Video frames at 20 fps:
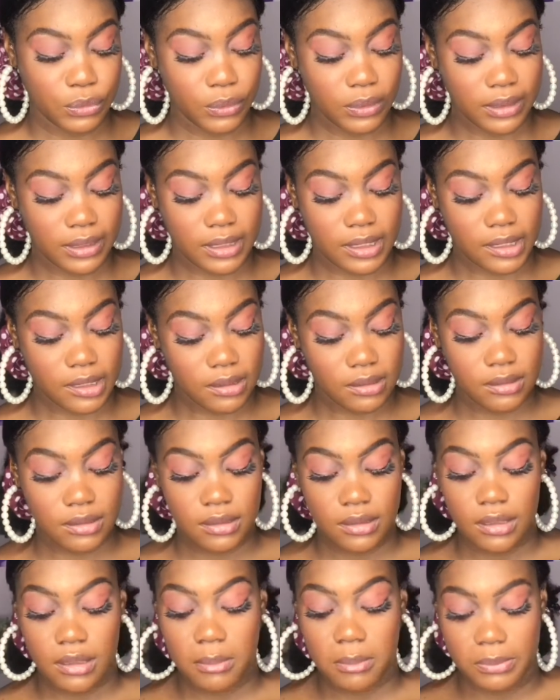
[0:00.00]
Okay,
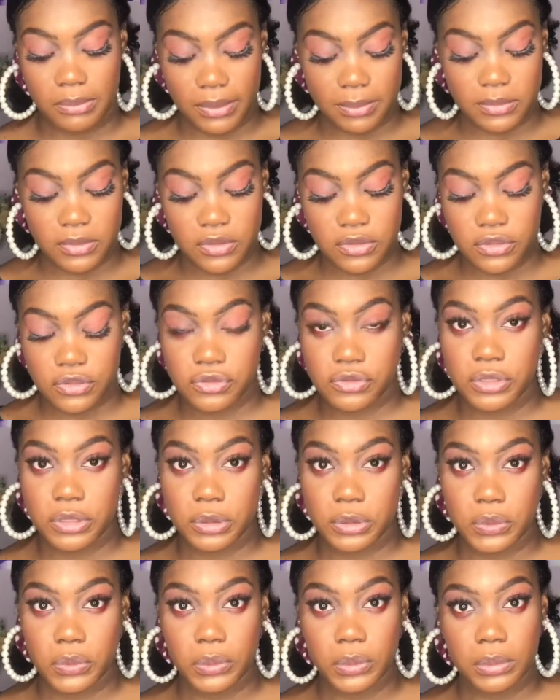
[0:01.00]
but I'm not strict
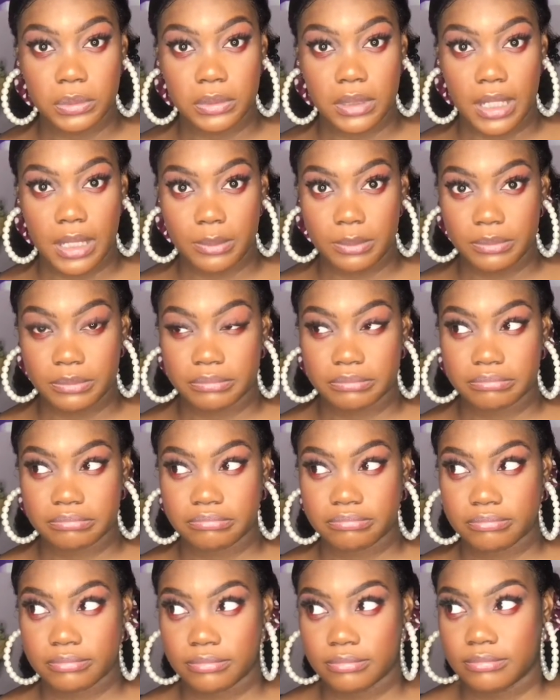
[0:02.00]
though.
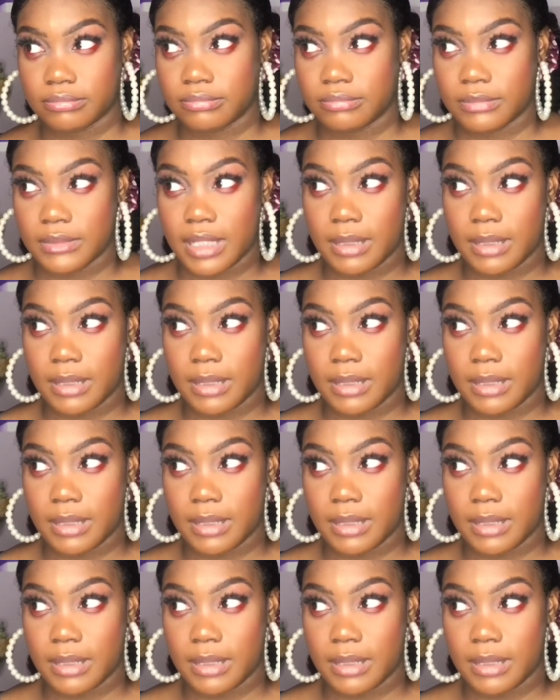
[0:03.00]
I'm